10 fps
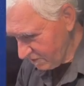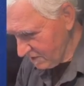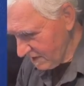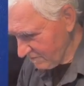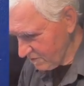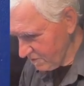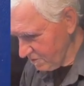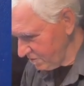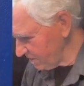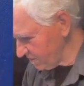you have to
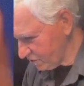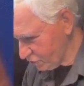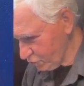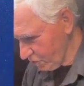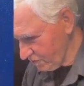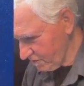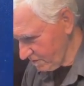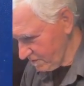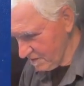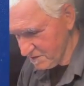do is short
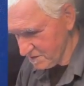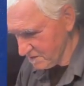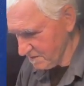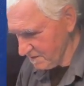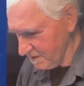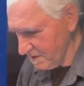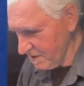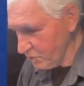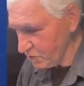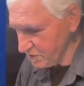this
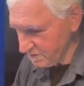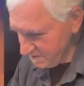lead, which